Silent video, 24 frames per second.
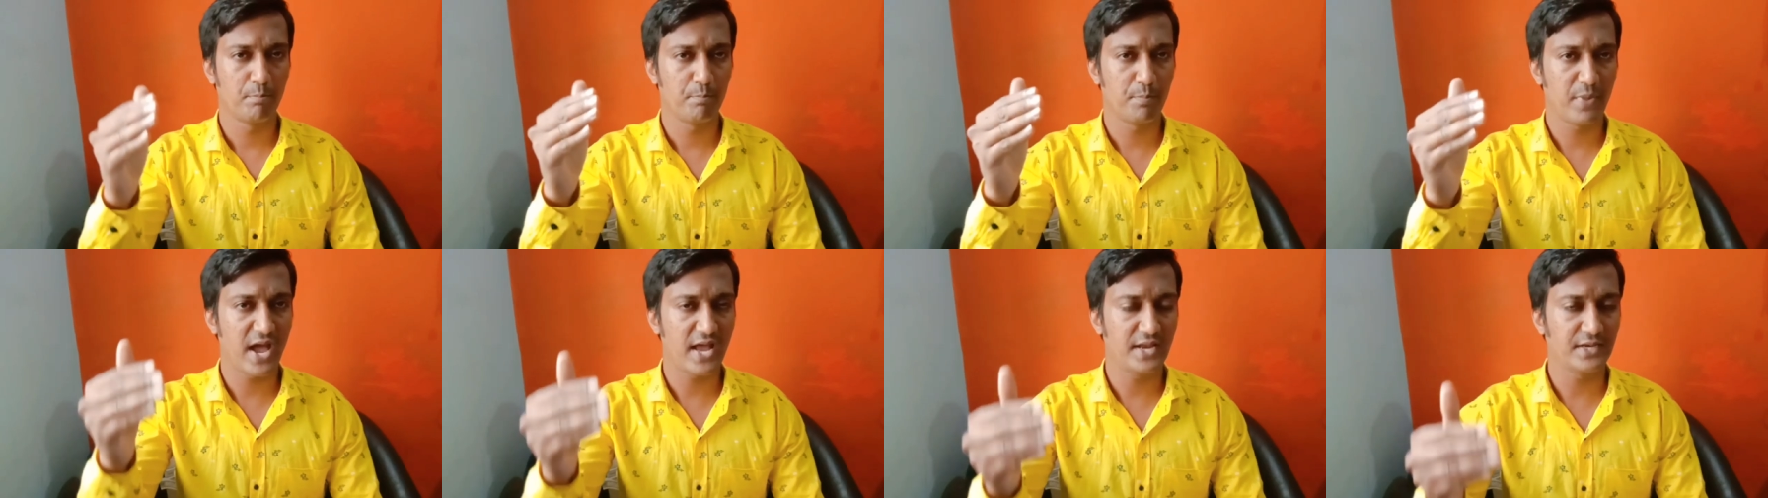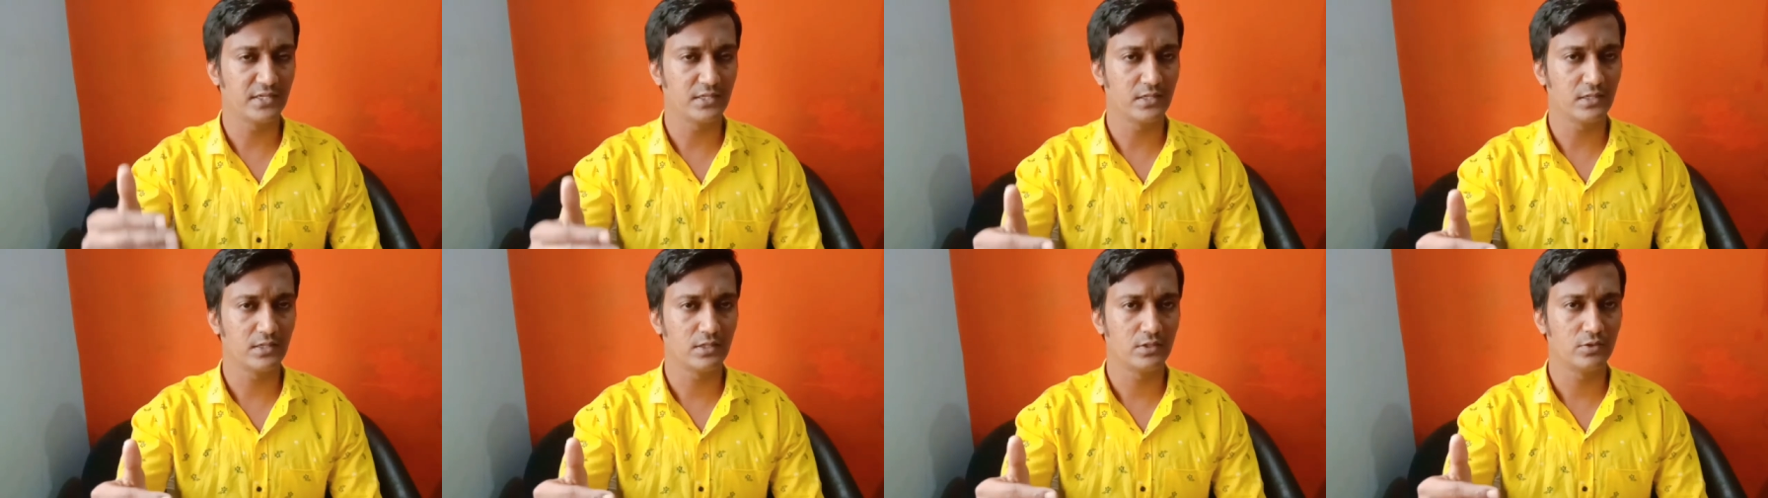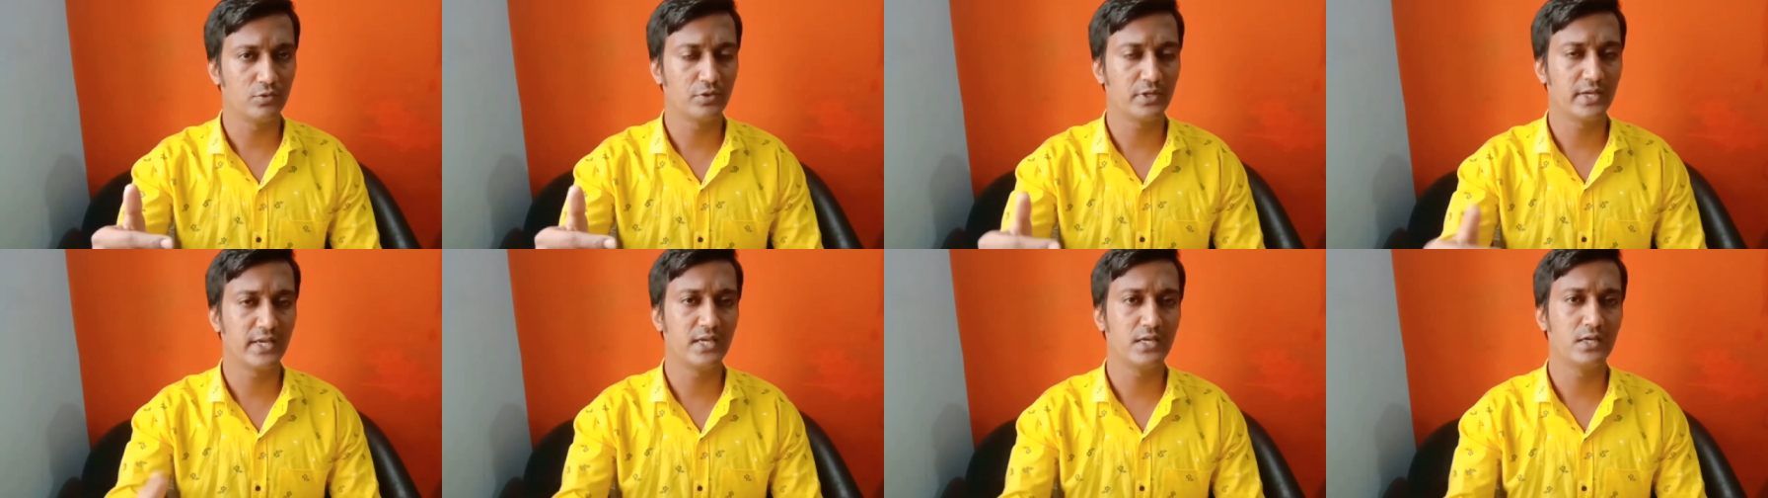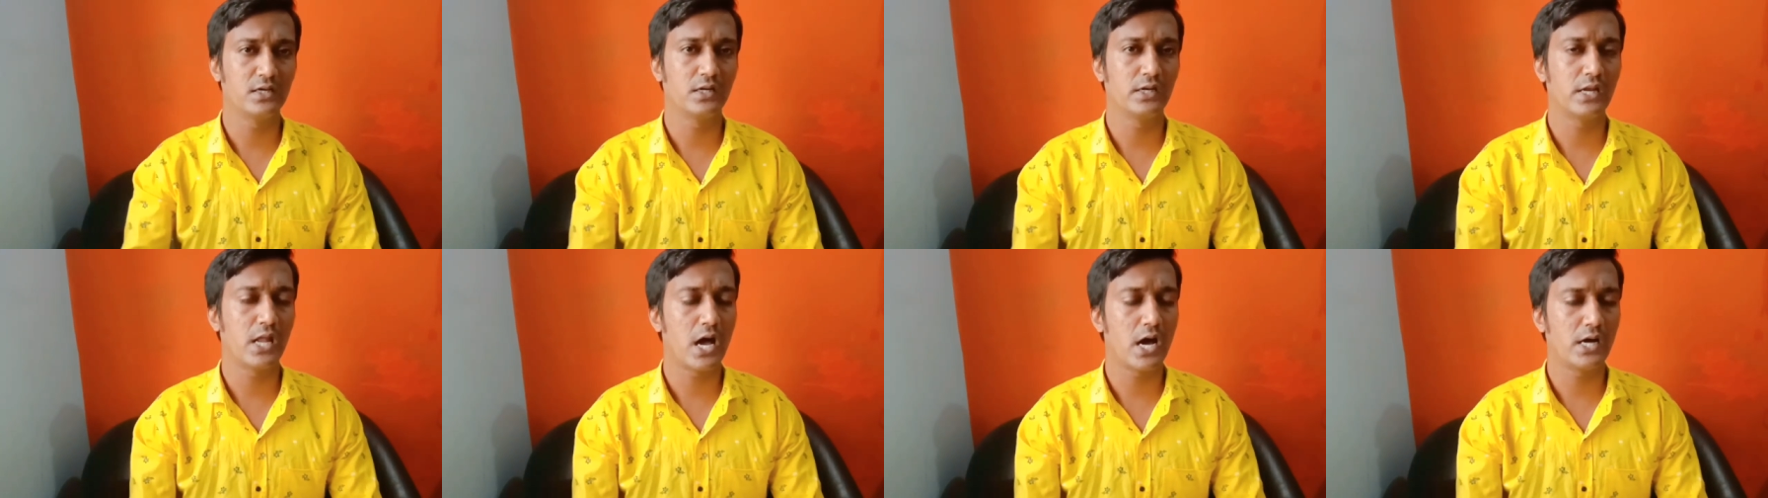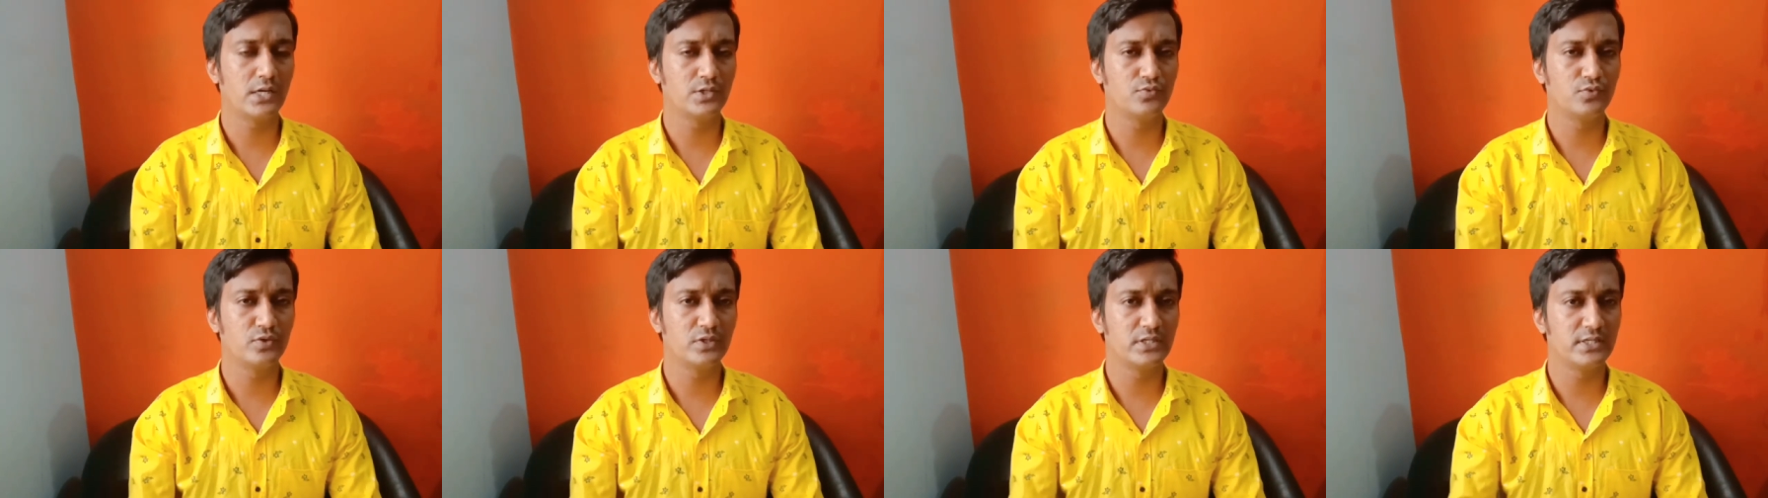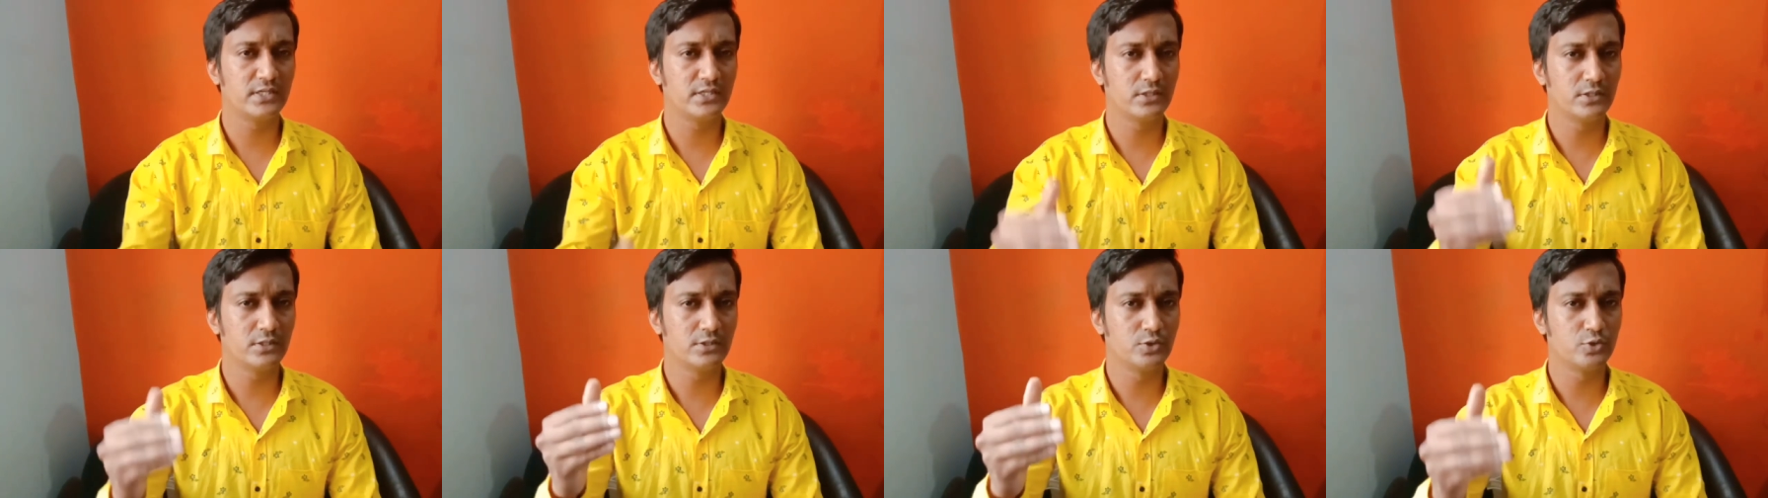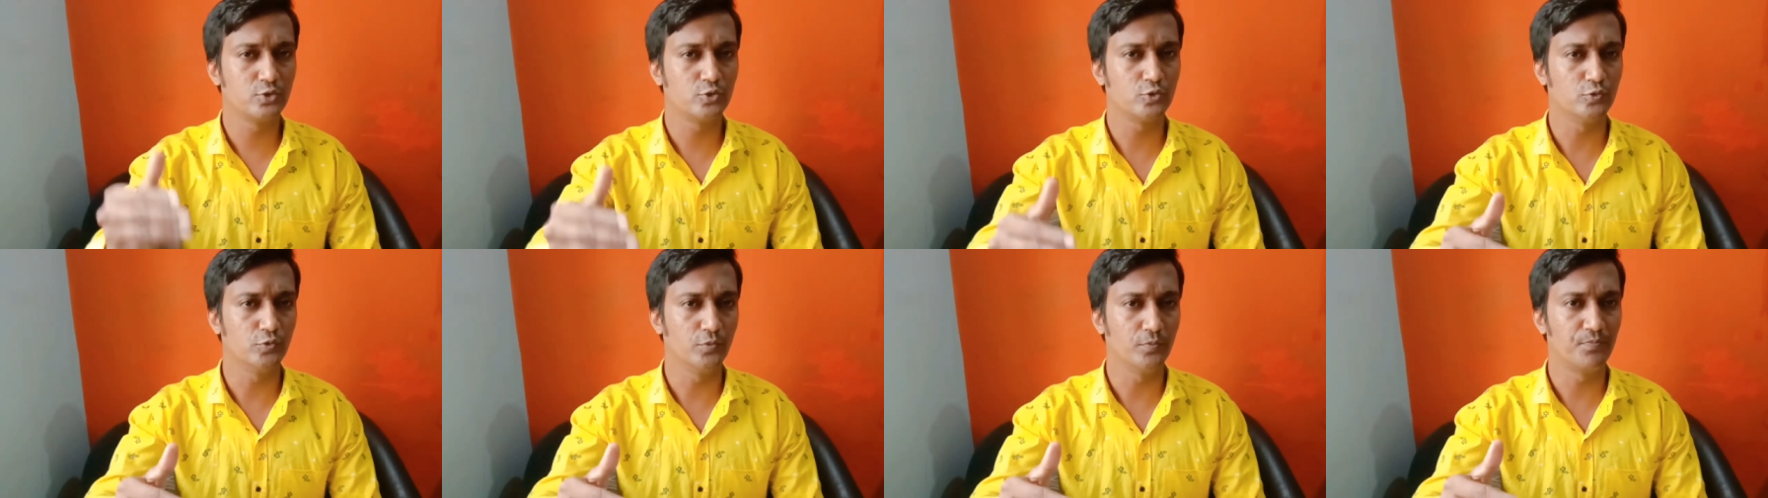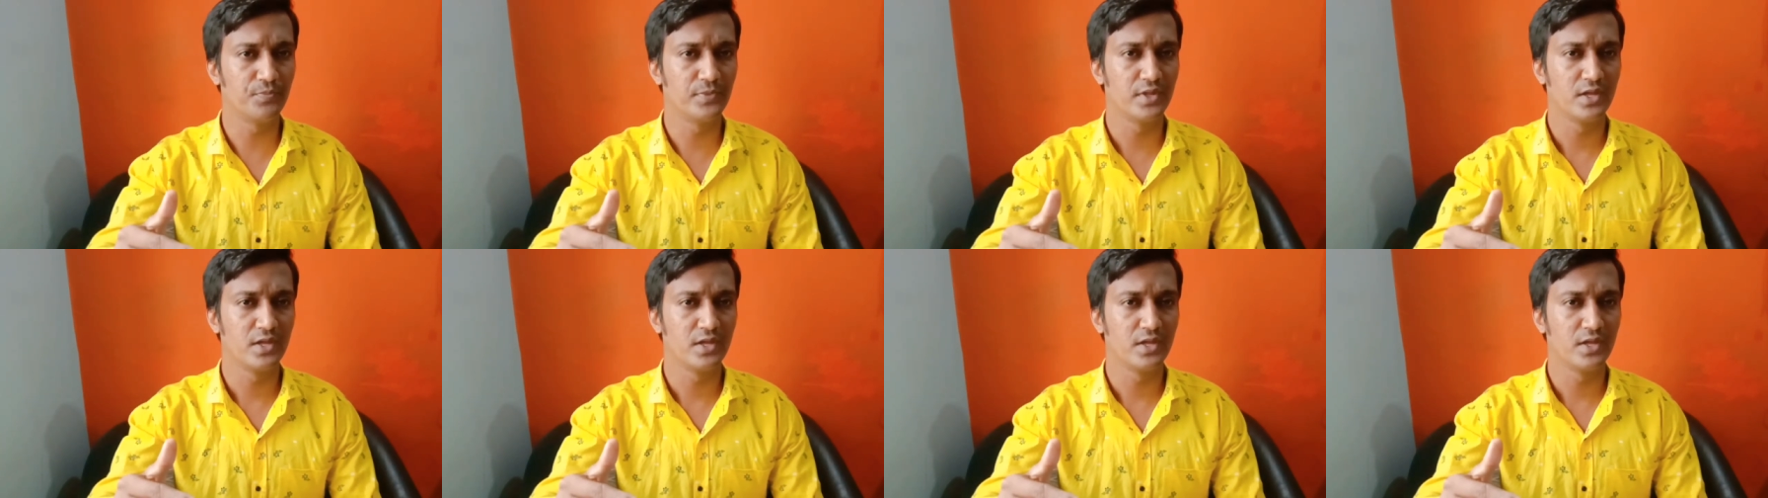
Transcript: panel okay a large vertical tube